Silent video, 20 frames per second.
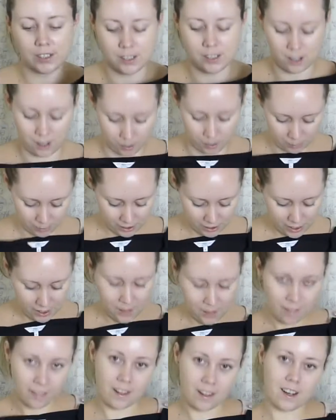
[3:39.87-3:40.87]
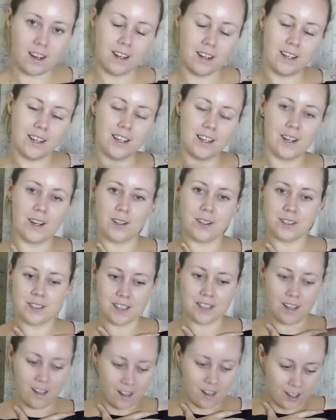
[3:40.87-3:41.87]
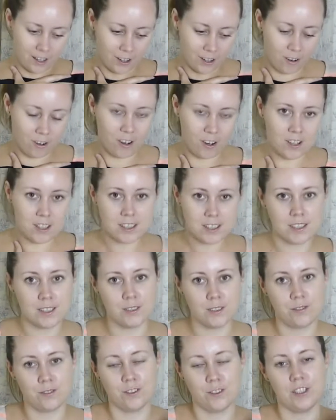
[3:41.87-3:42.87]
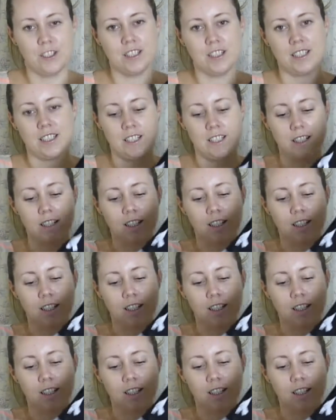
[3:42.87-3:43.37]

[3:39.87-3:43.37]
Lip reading: top that kind of goes across at the front,